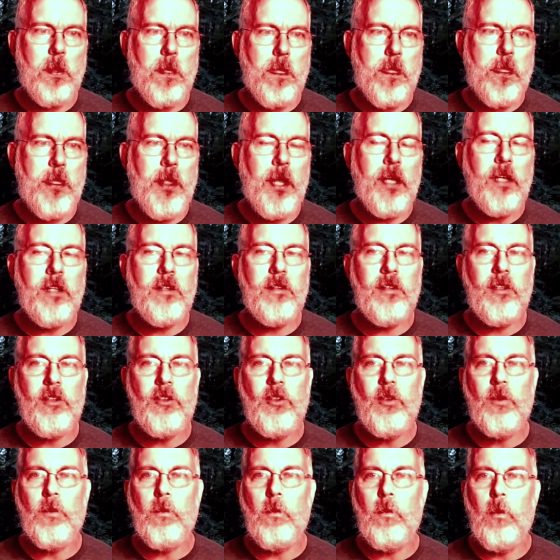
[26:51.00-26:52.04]
thing that
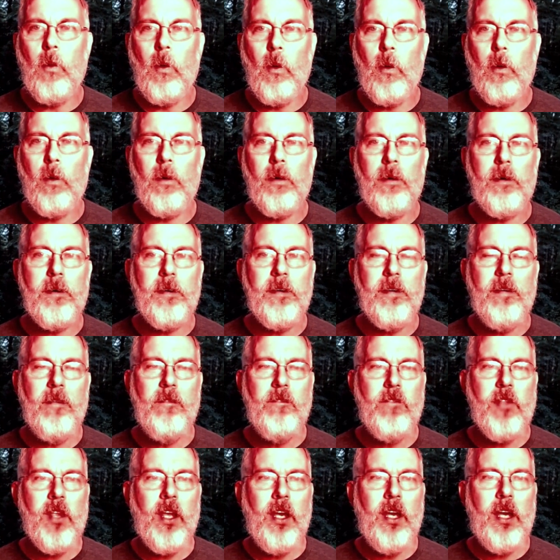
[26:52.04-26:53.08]
you wore.
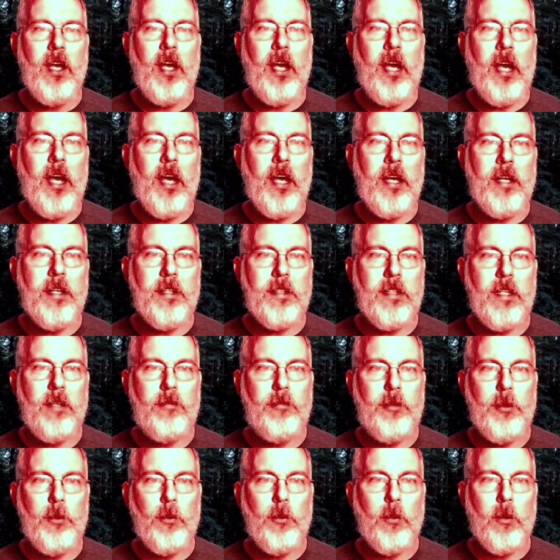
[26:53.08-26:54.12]
And if
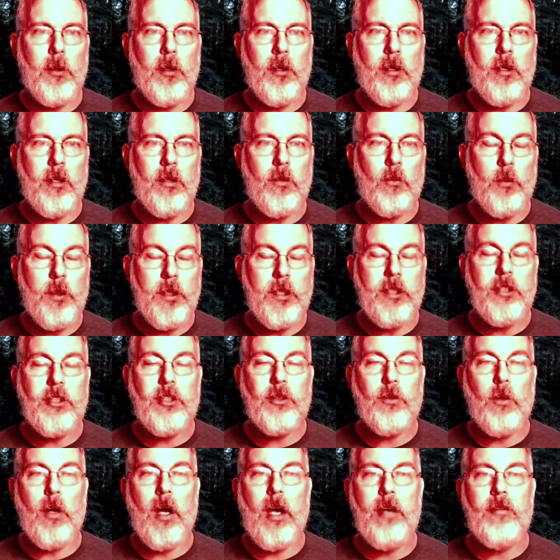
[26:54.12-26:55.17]
you were really
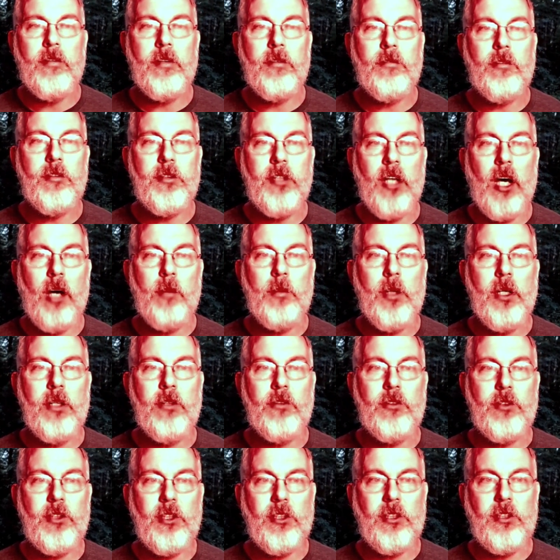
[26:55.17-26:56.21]
striving for Dhamma, it
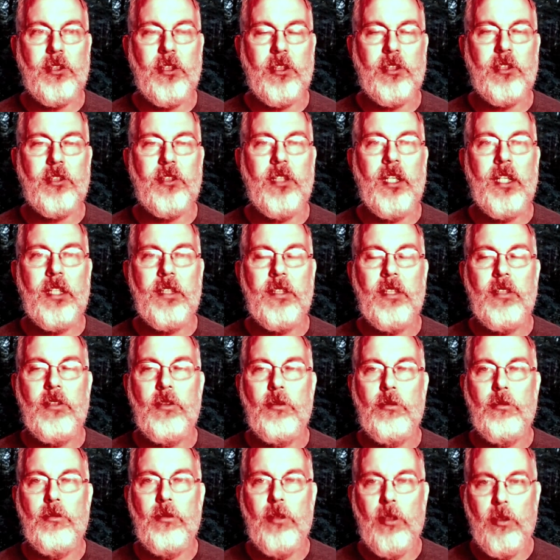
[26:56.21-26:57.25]
was just this thing that
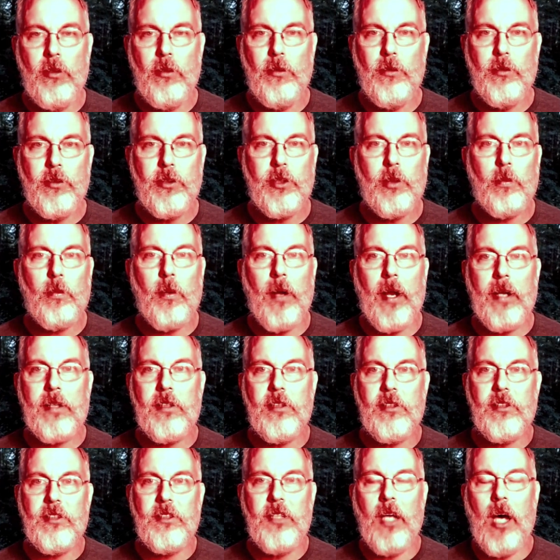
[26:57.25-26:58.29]
you used to
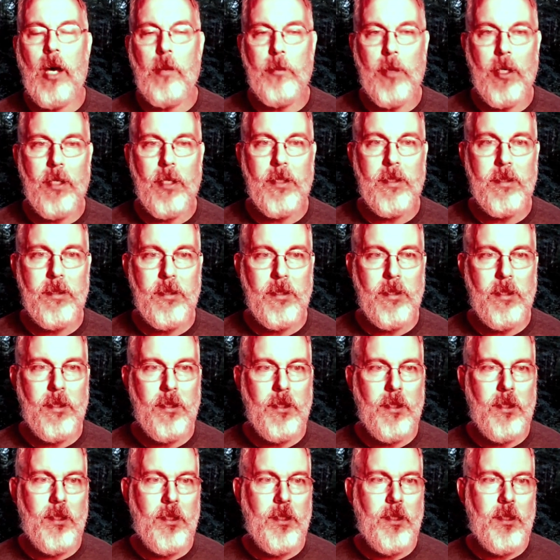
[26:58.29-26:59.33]
practice Dhamma.
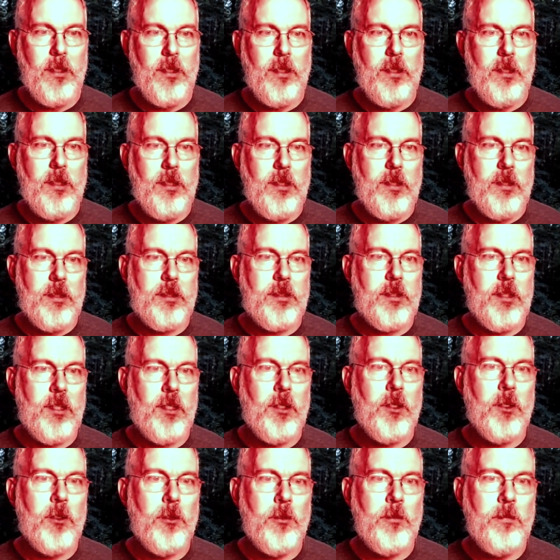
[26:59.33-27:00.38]

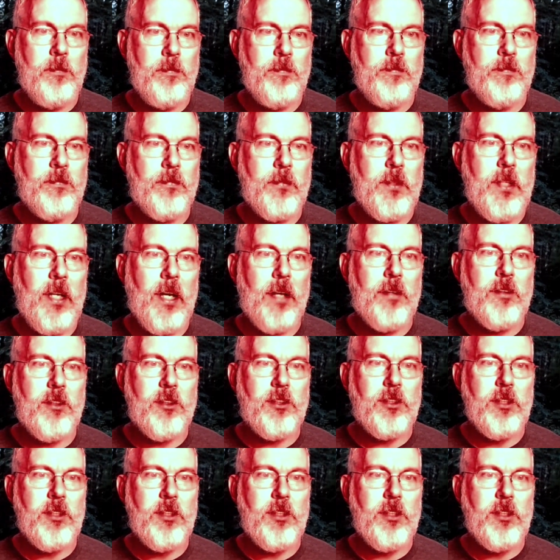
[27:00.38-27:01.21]
So yeah, there's